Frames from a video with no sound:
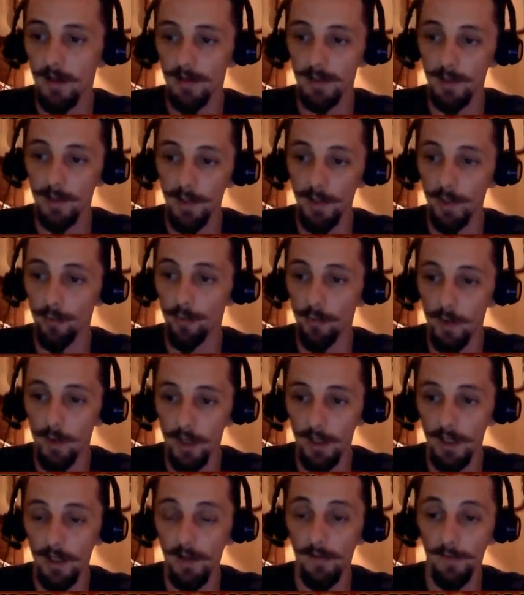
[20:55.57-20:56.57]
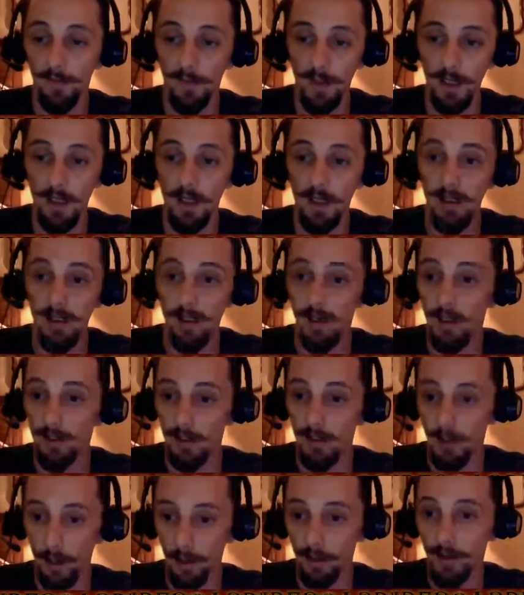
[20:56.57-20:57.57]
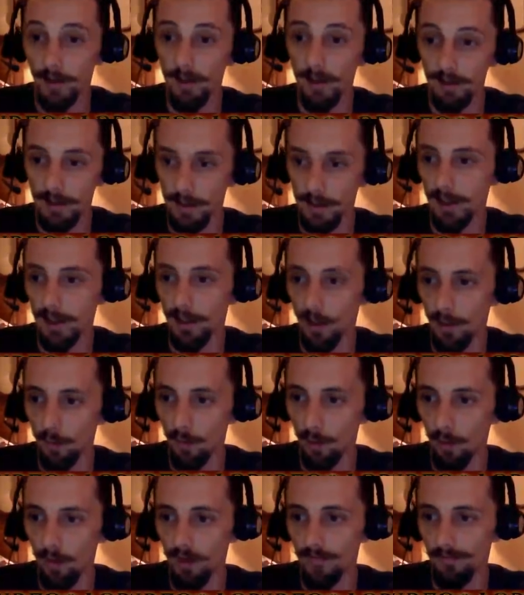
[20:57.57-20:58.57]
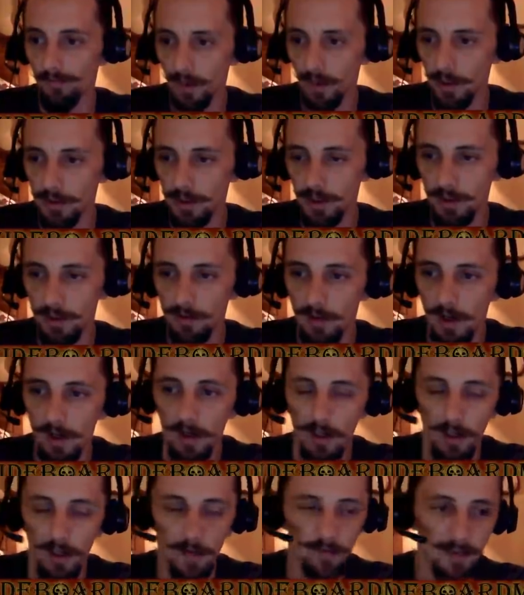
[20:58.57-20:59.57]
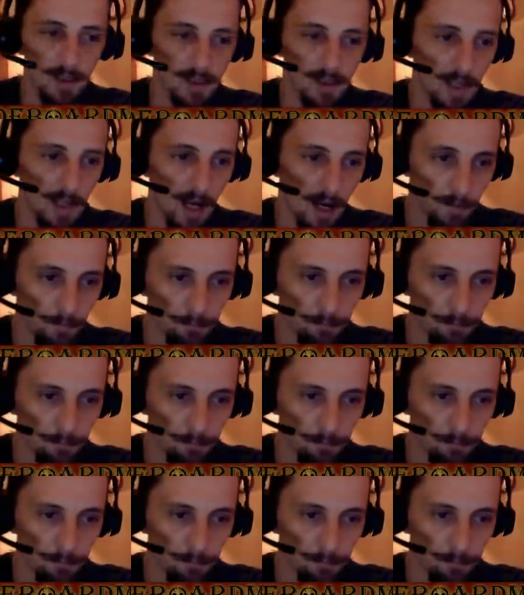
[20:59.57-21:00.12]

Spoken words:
to be running the current tier 1 version of this deck.